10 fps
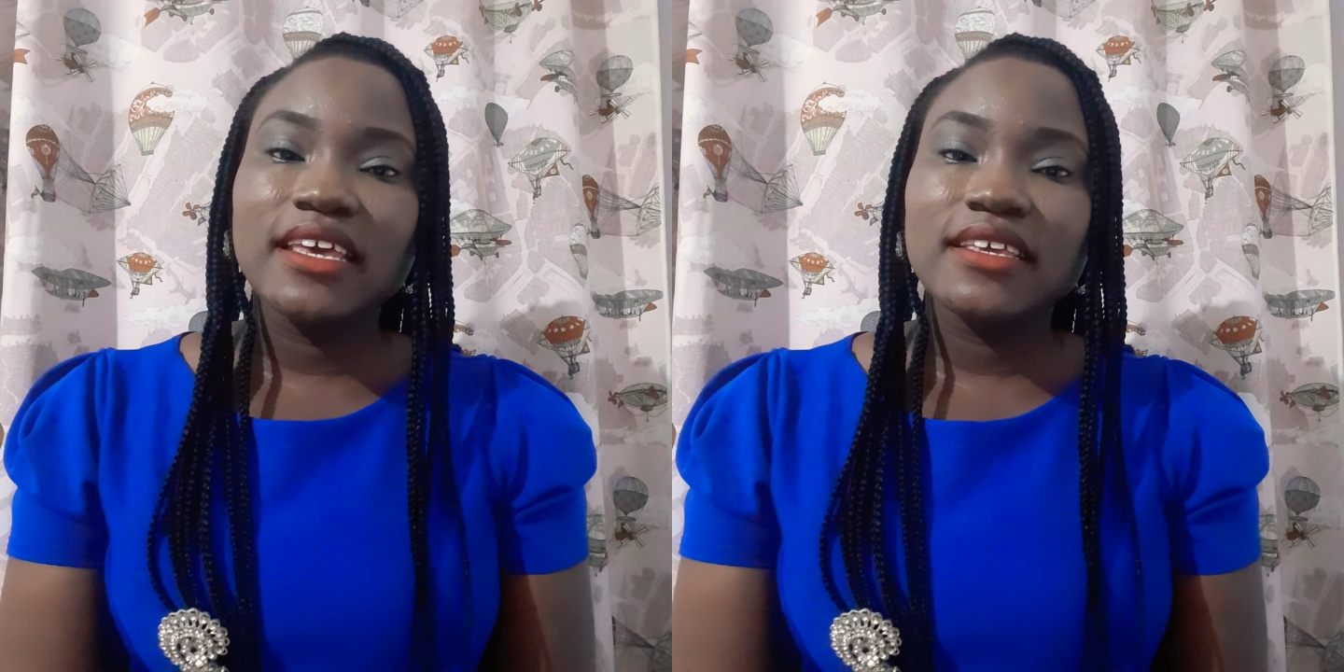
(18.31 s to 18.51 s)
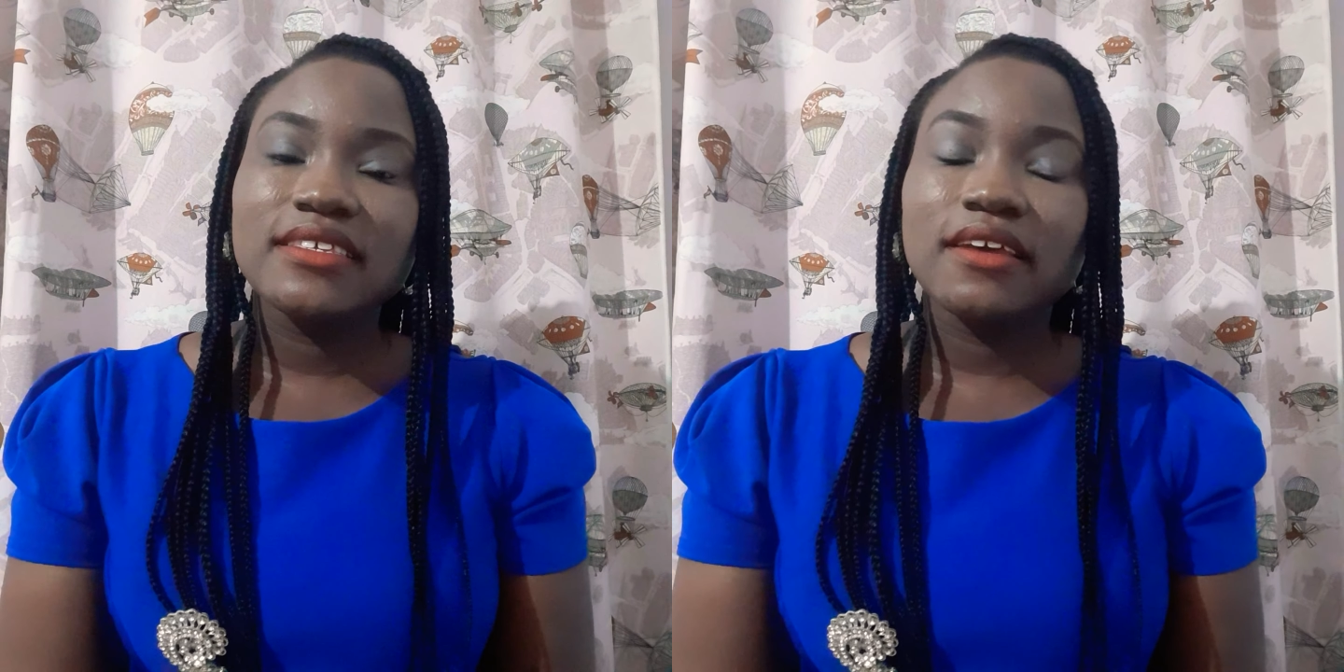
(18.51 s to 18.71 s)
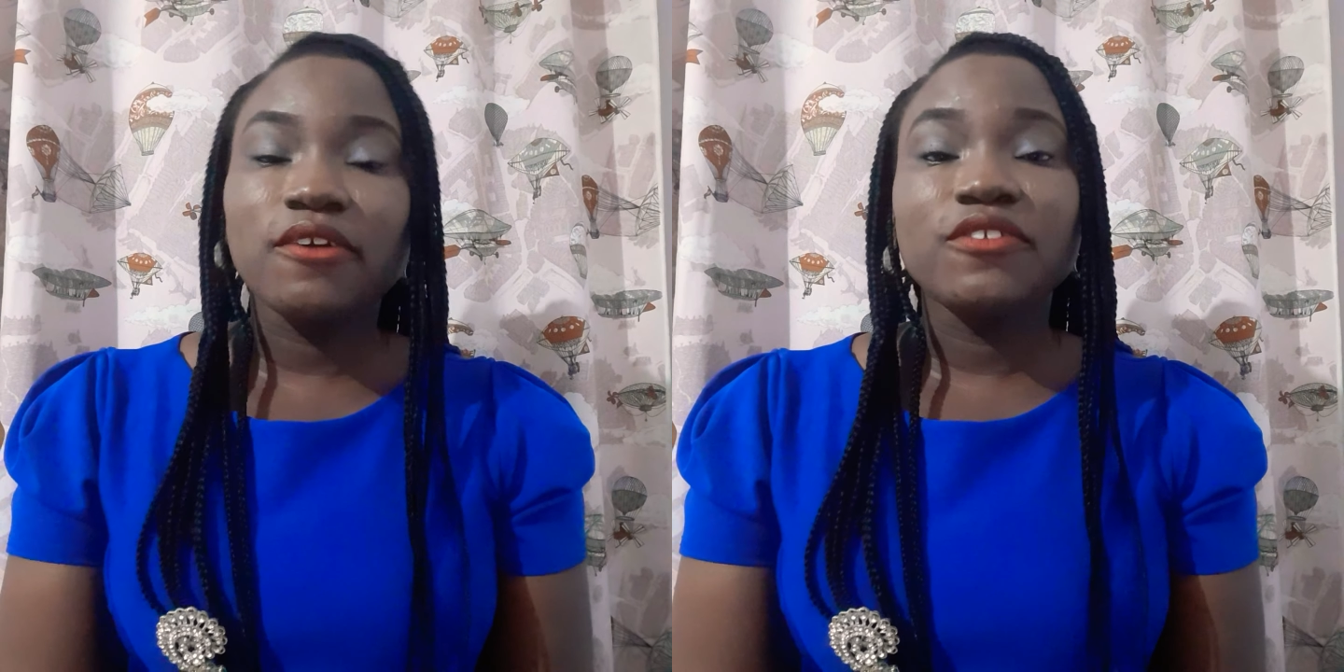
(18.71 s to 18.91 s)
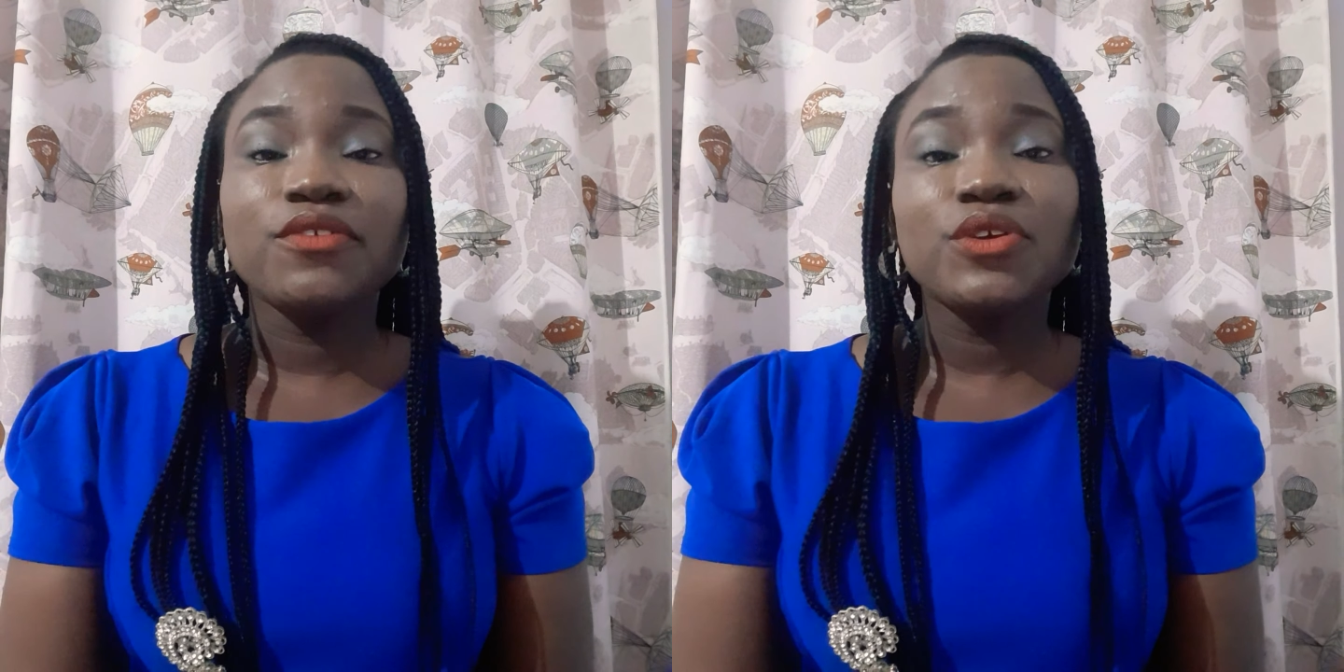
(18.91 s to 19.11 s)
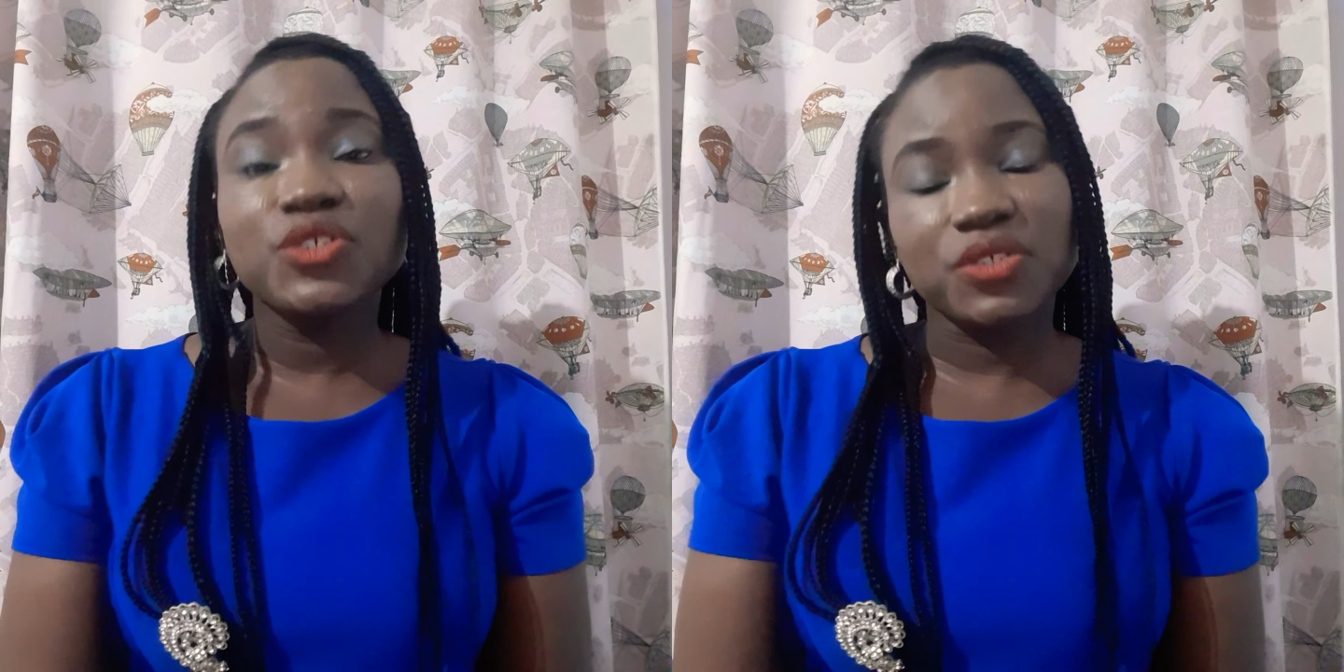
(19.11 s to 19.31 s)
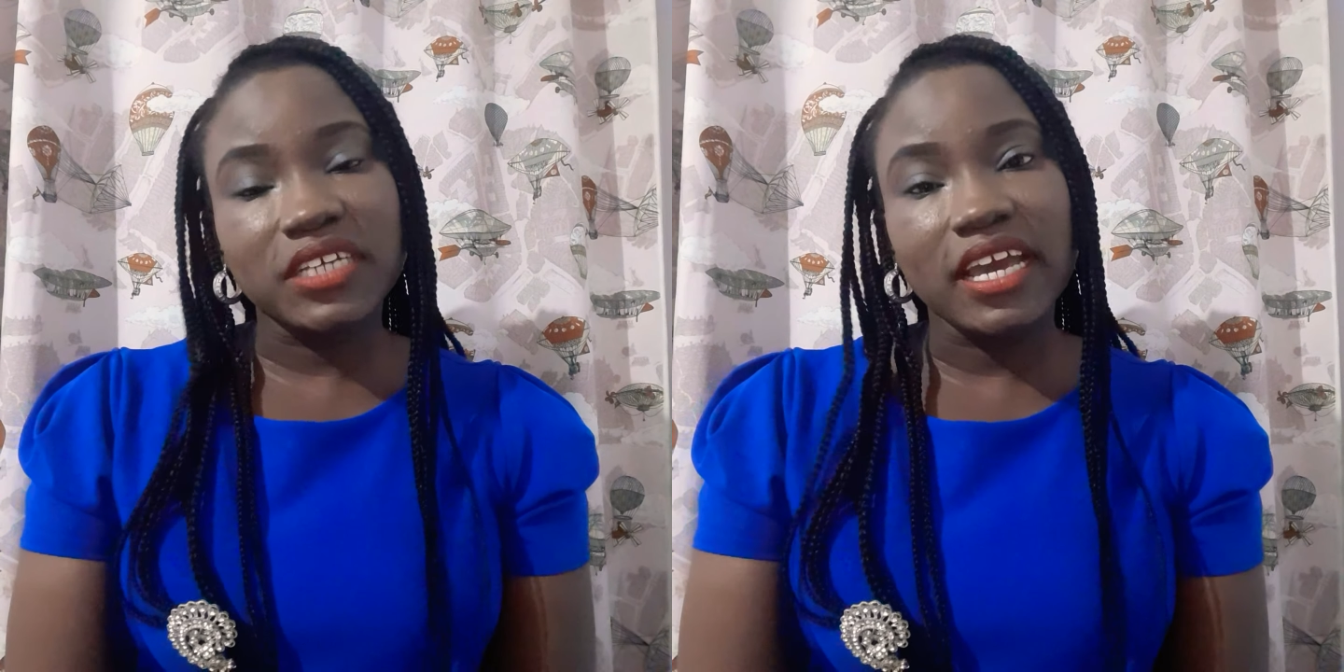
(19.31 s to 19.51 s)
is the confusion they